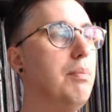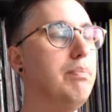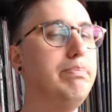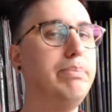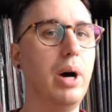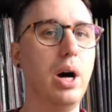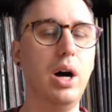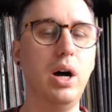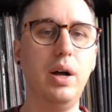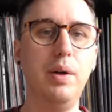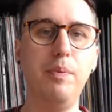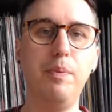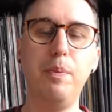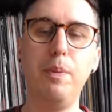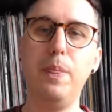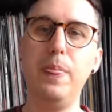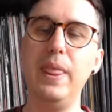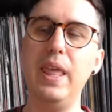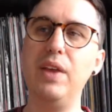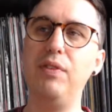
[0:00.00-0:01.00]
But
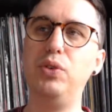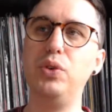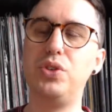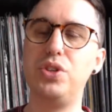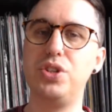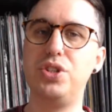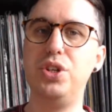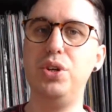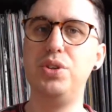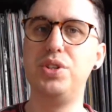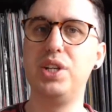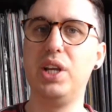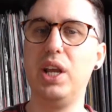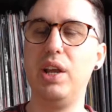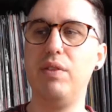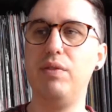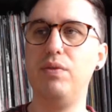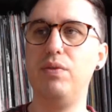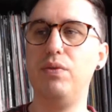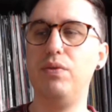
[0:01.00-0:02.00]
if you're just using
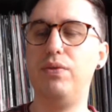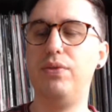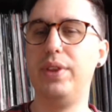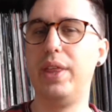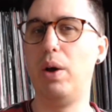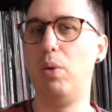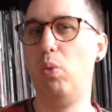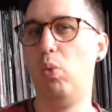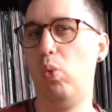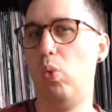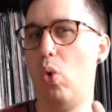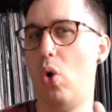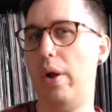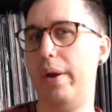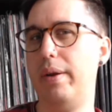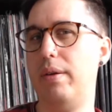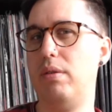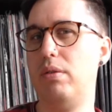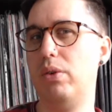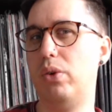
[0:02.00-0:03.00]
it for that
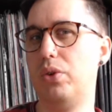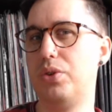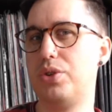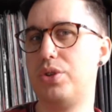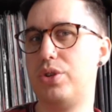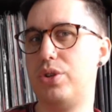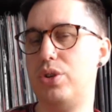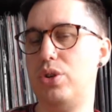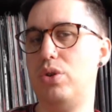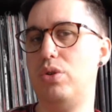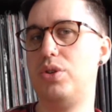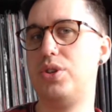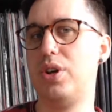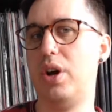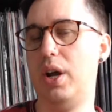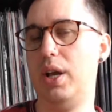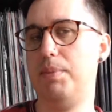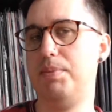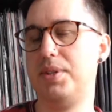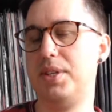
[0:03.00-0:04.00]
1 or 2
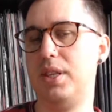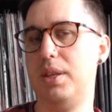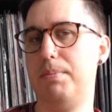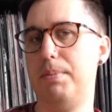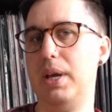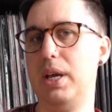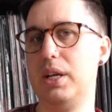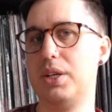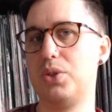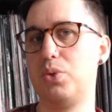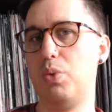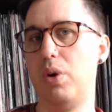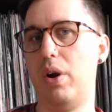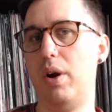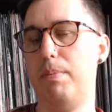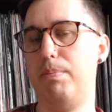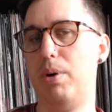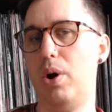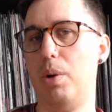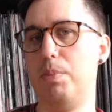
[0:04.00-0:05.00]
times in the mix where
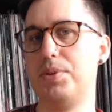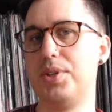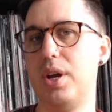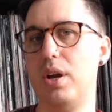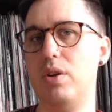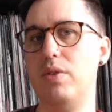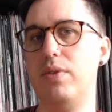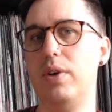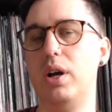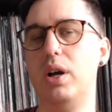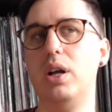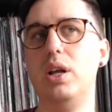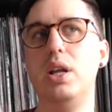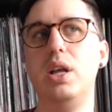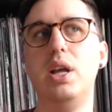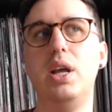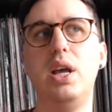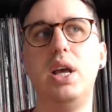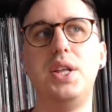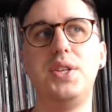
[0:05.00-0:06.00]
it pops over,
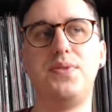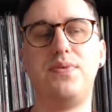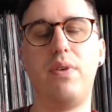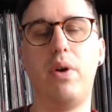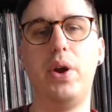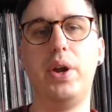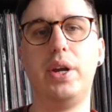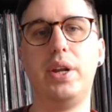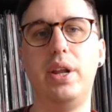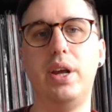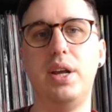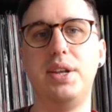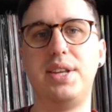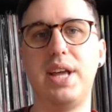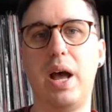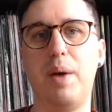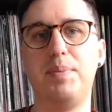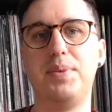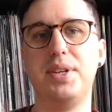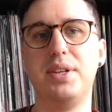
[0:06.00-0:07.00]
it's very good at
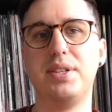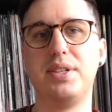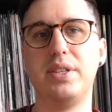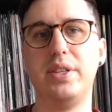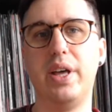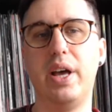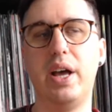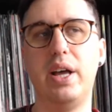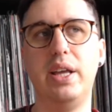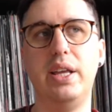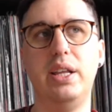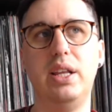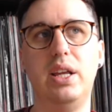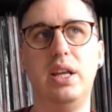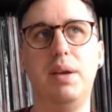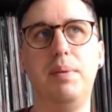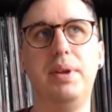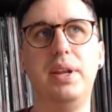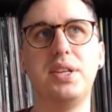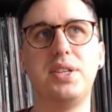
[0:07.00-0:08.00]
adapting to that. I
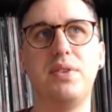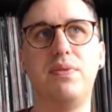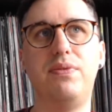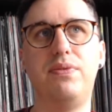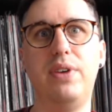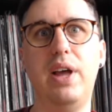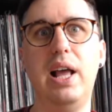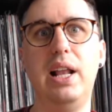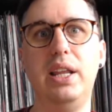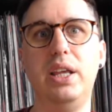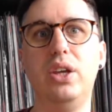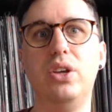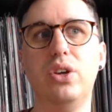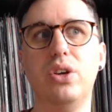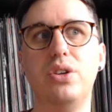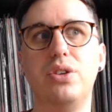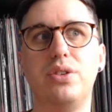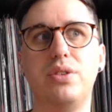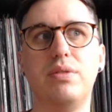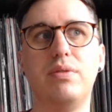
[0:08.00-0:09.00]
mean, it's a fairly
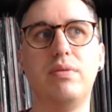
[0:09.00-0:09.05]
good,